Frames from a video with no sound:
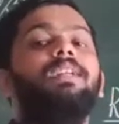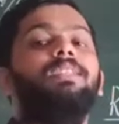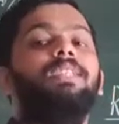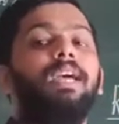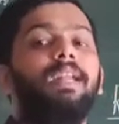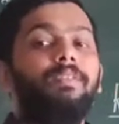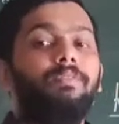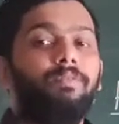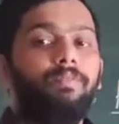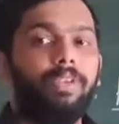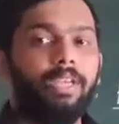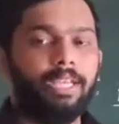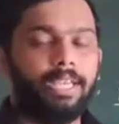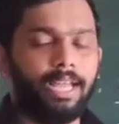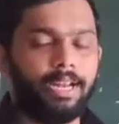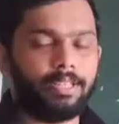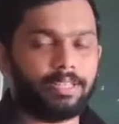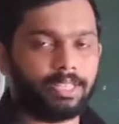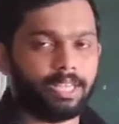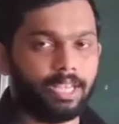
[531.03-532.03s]
then we
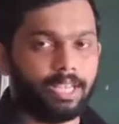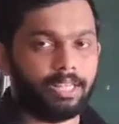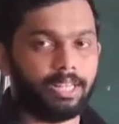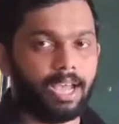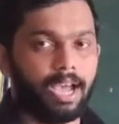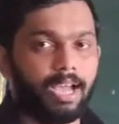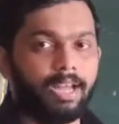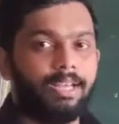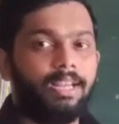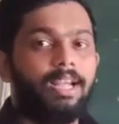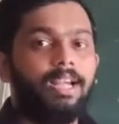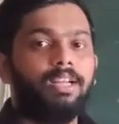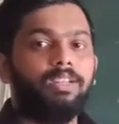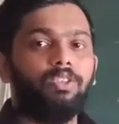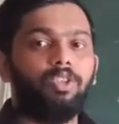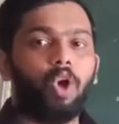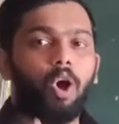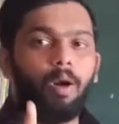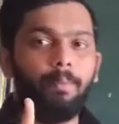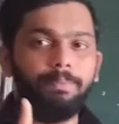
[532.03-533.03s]
can say that
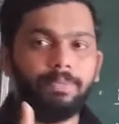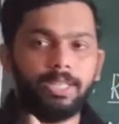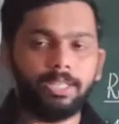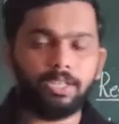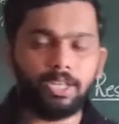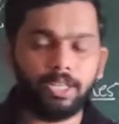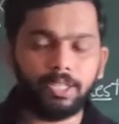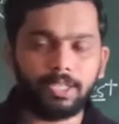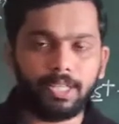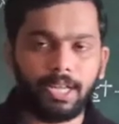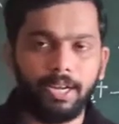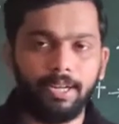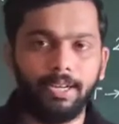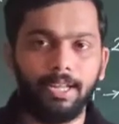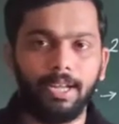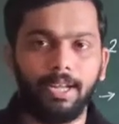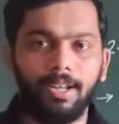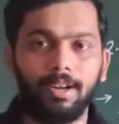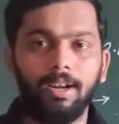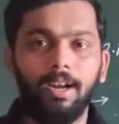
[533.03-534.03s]
the object is
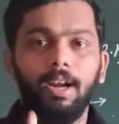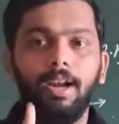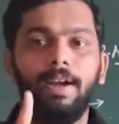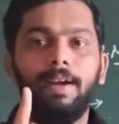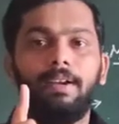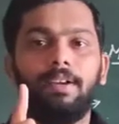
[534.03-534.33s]
under